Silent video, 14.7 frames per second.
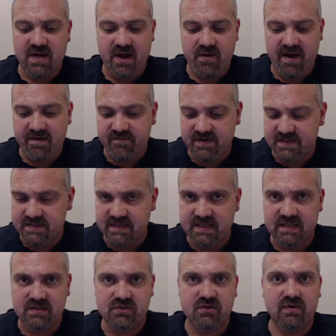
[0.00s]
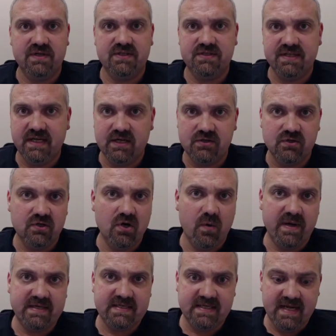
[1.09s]
You now have a disease, you're as sick as you're
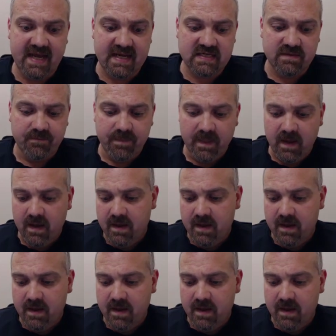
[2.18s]
going to get.